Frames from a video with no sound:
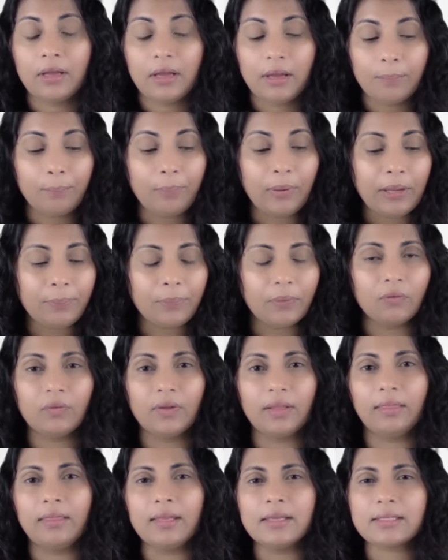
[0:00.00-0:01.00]
People
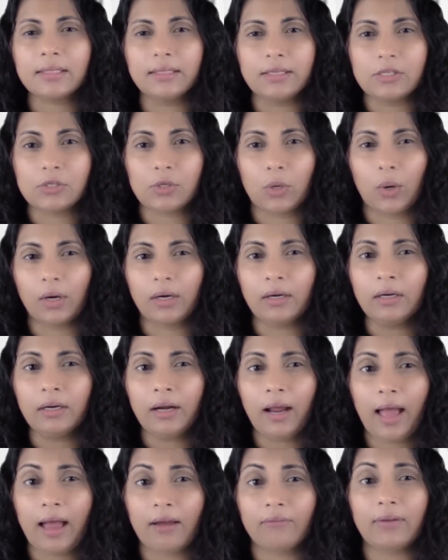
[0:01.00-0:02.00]
with this disorder
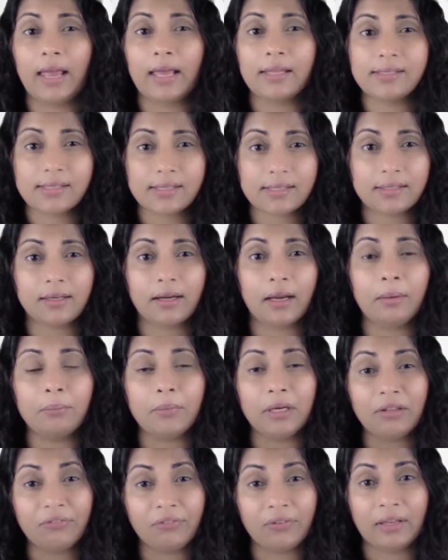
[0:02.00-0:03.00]
have
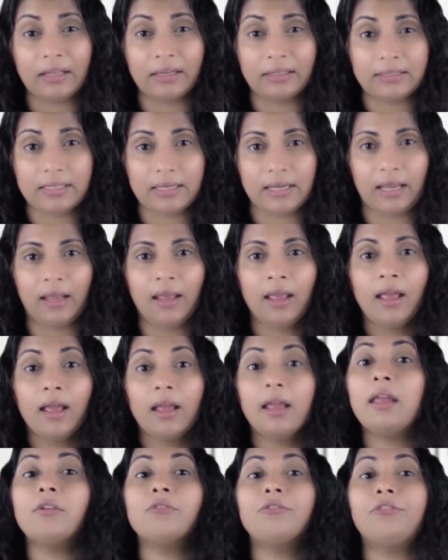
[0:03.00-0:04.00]
extreme difficulty
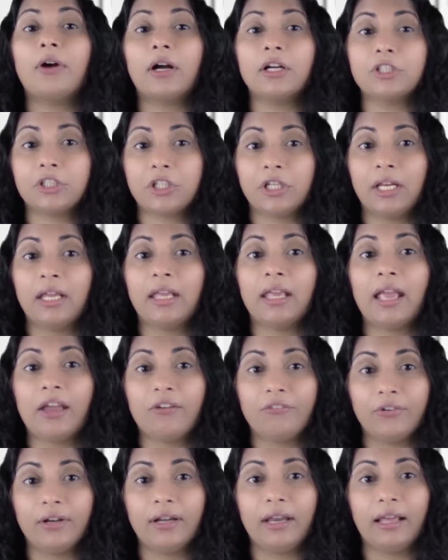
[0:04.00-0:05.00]
in functioning
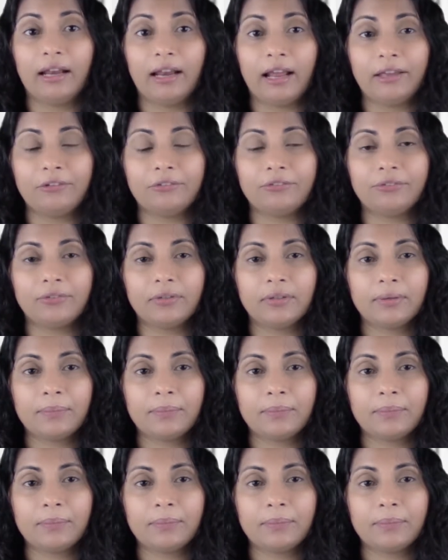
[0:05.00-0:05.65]
everyday life.